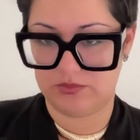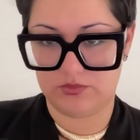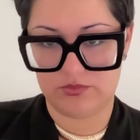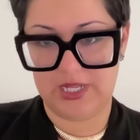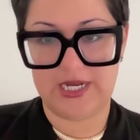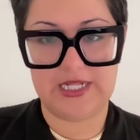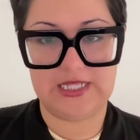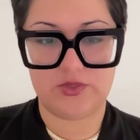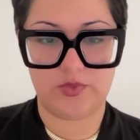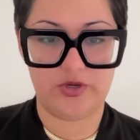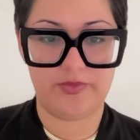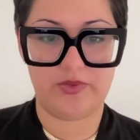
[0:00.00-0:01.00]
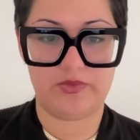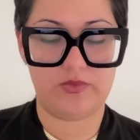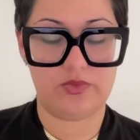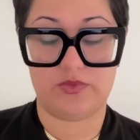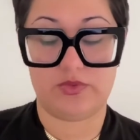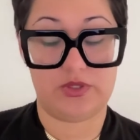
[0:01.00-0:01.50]
not in this word, but
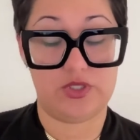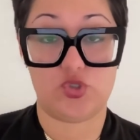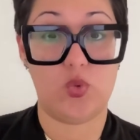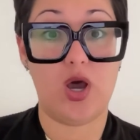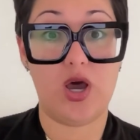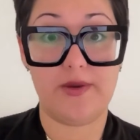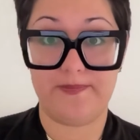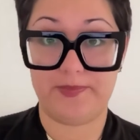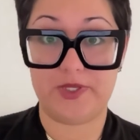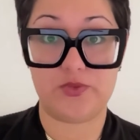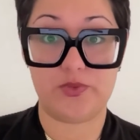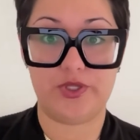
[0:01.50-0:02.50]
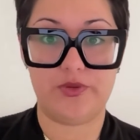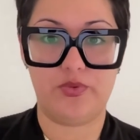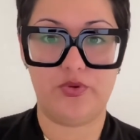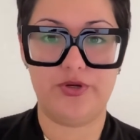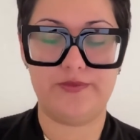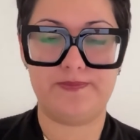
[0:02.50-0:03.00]
with the schwa. That's really
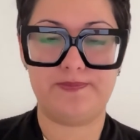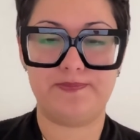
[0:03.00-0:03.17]
important.